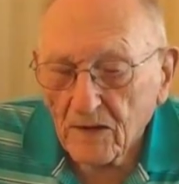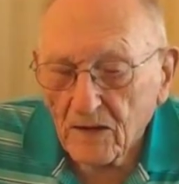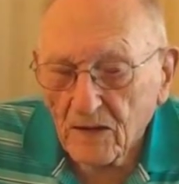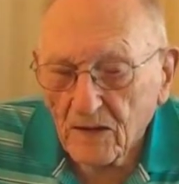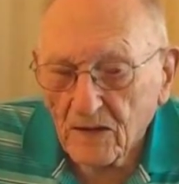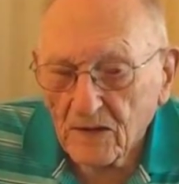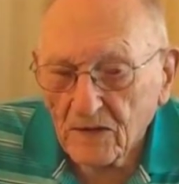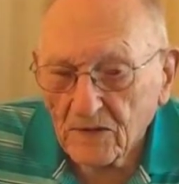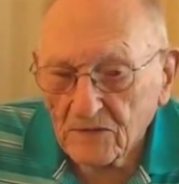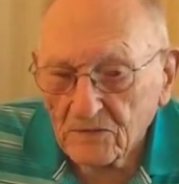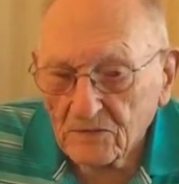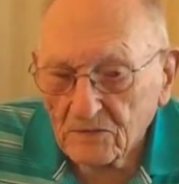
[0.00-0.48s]

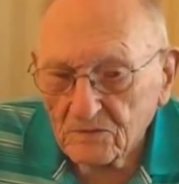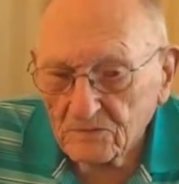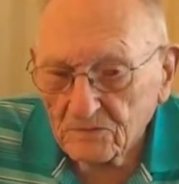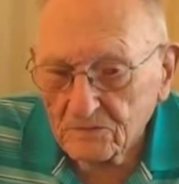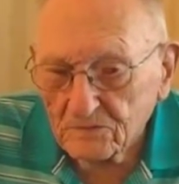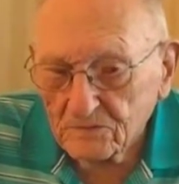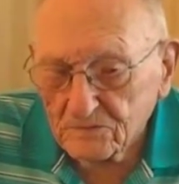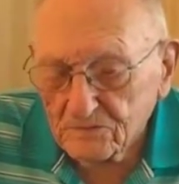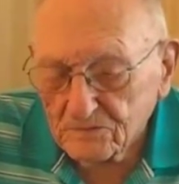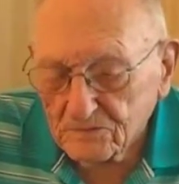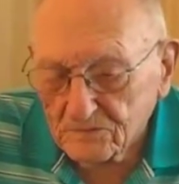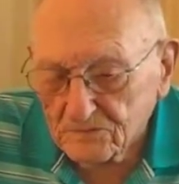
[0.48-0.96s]
I
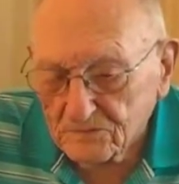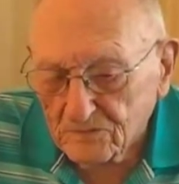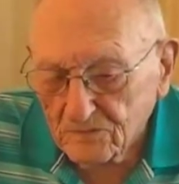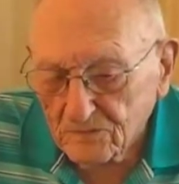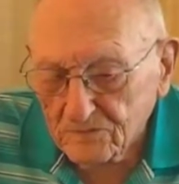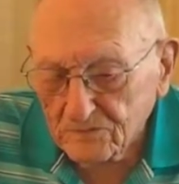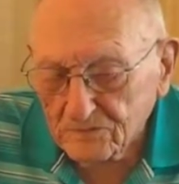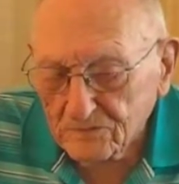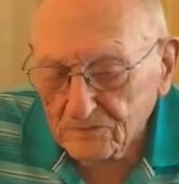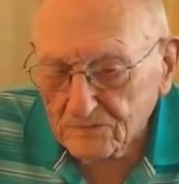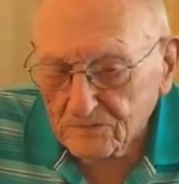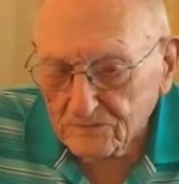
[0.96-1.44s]

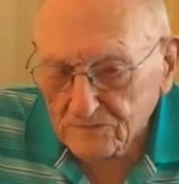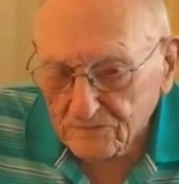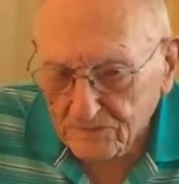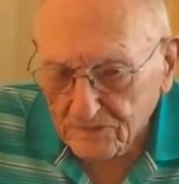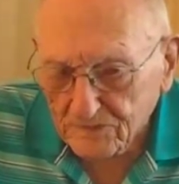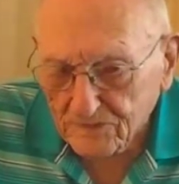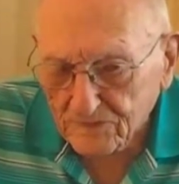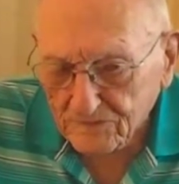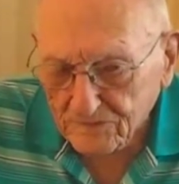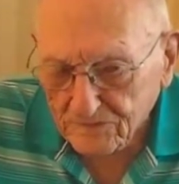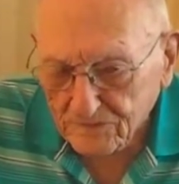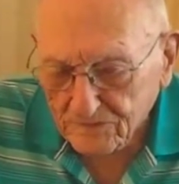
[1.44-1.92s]
don't
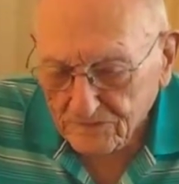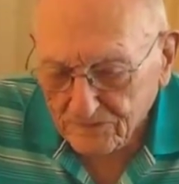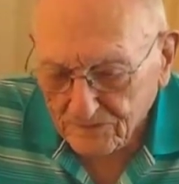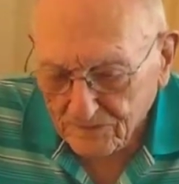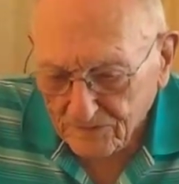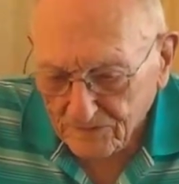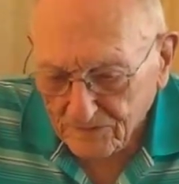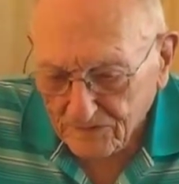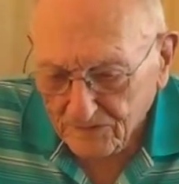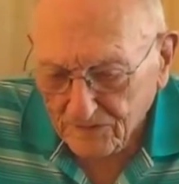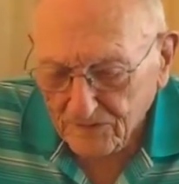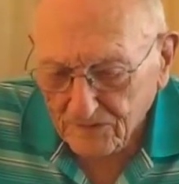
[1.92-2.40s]
think that
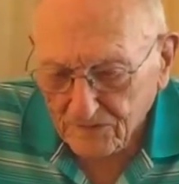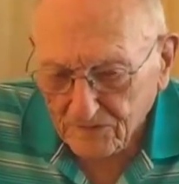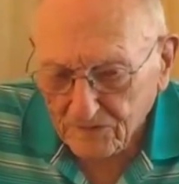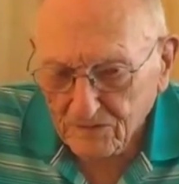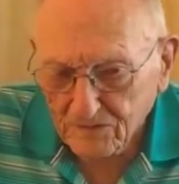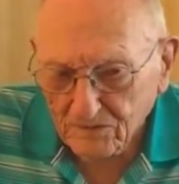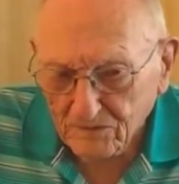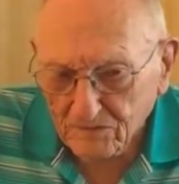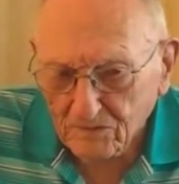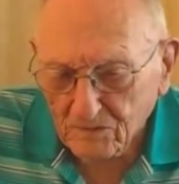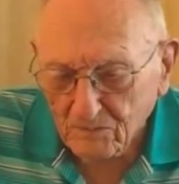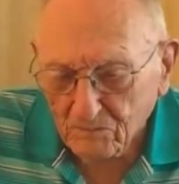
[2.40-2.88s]
they did.
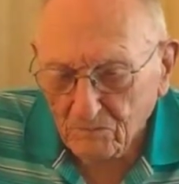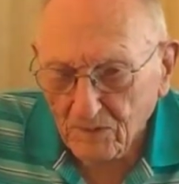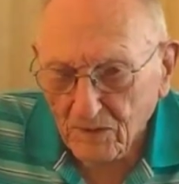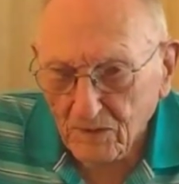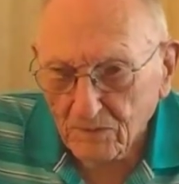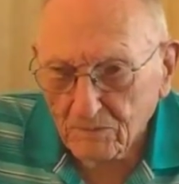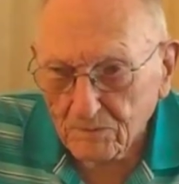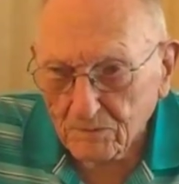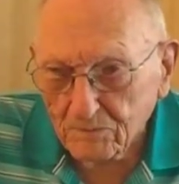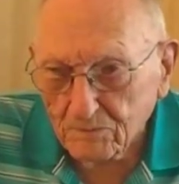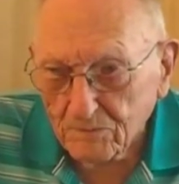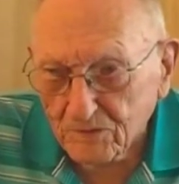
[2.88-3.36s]
They
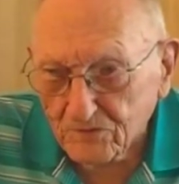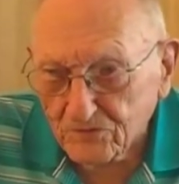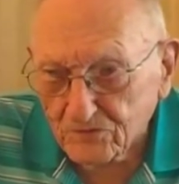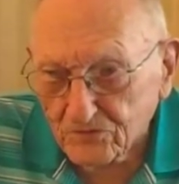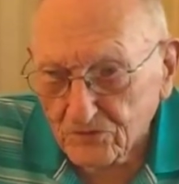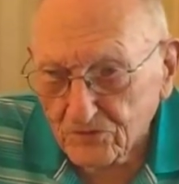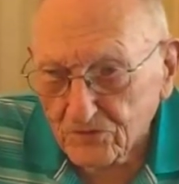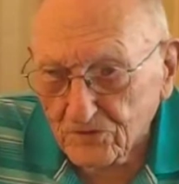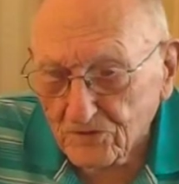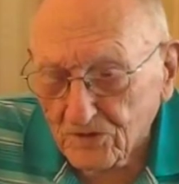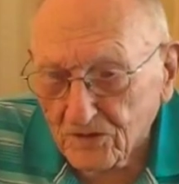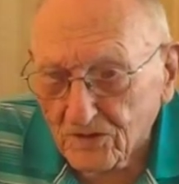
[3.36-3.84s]
probably
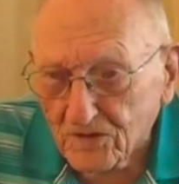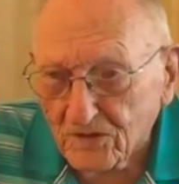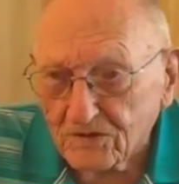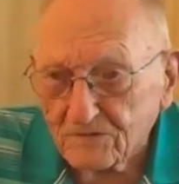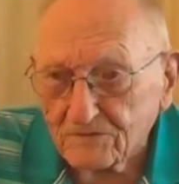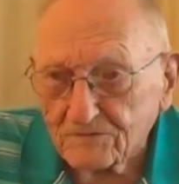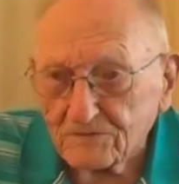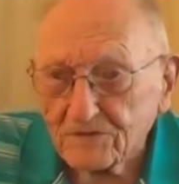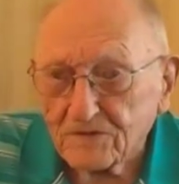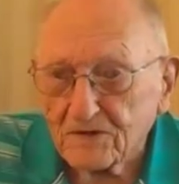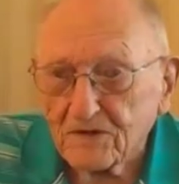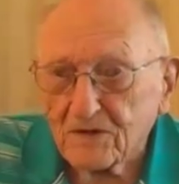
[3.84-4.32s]
should
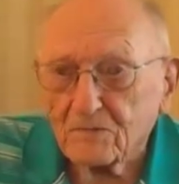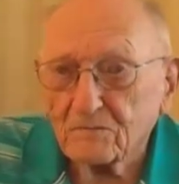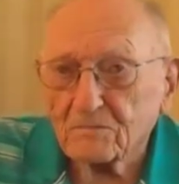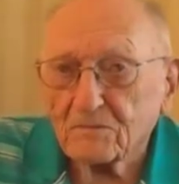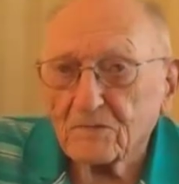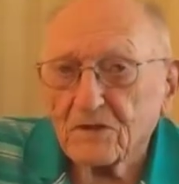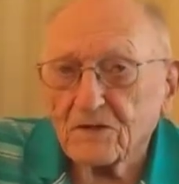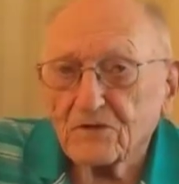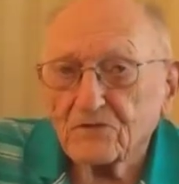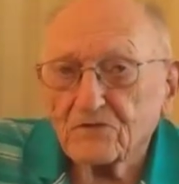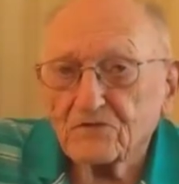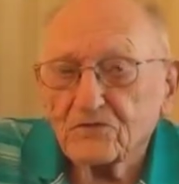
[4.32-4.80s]
have, and I'm
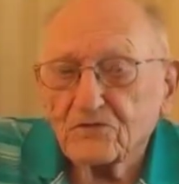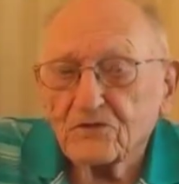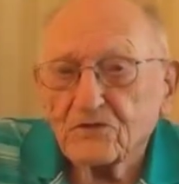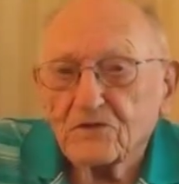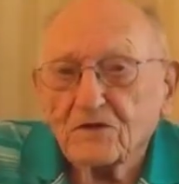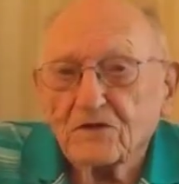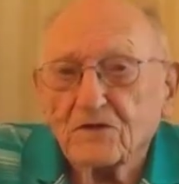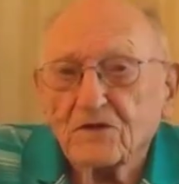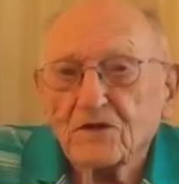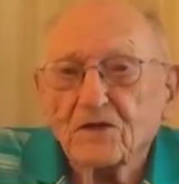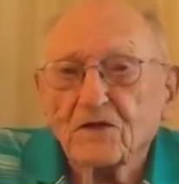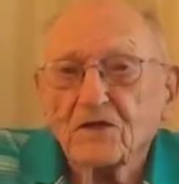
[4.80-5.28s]
not sure
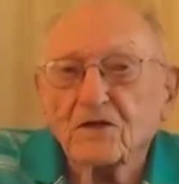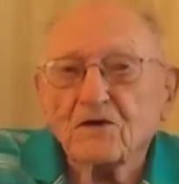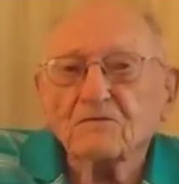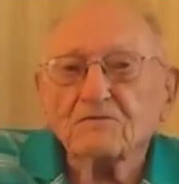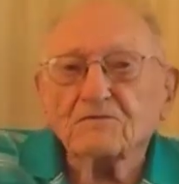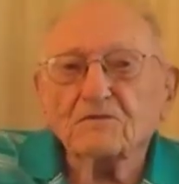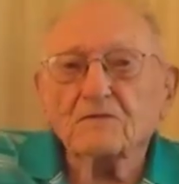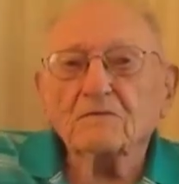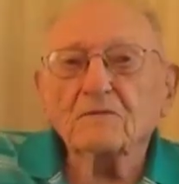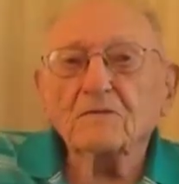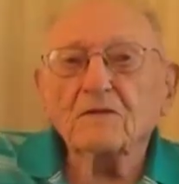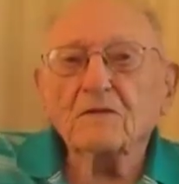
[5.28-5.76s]
that any of
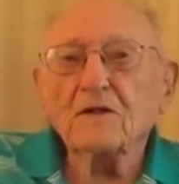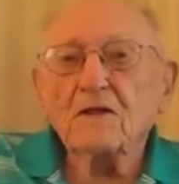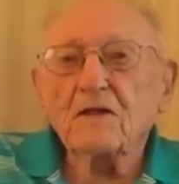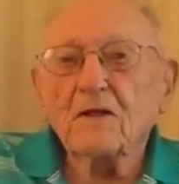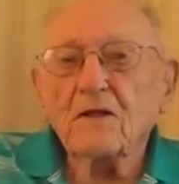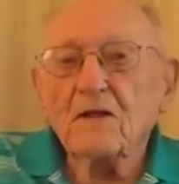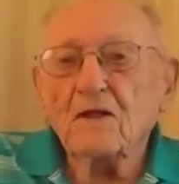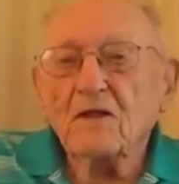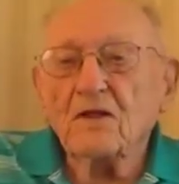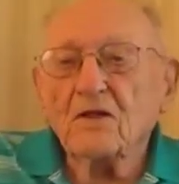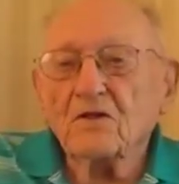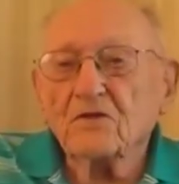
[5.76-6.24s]
them
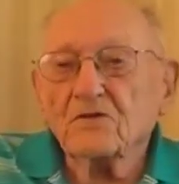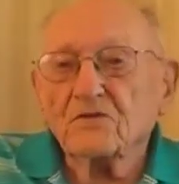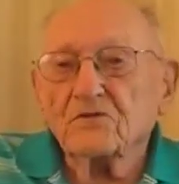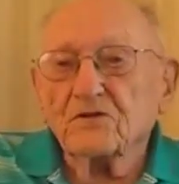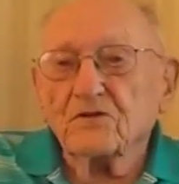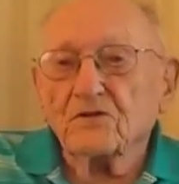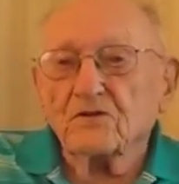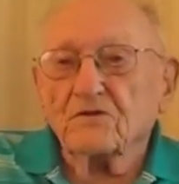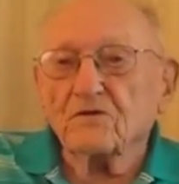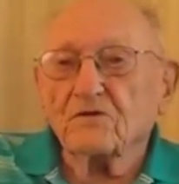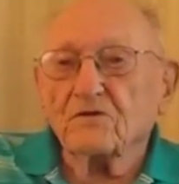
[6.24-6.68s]
sitting